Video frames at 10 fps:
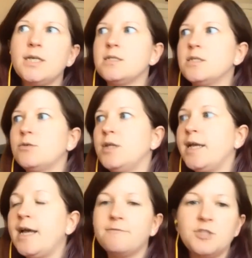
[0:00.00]
And so they
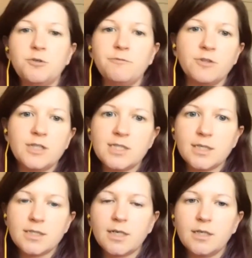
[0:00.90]
have 2
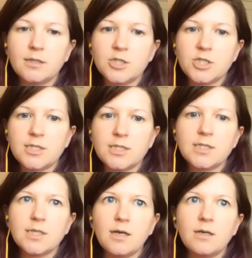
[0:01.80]
forensic
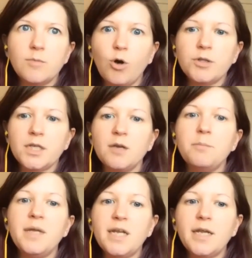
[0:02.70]
psychologists on the
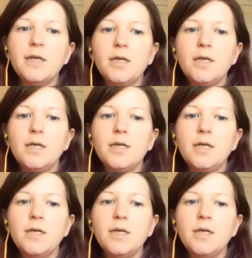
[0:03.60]
committee.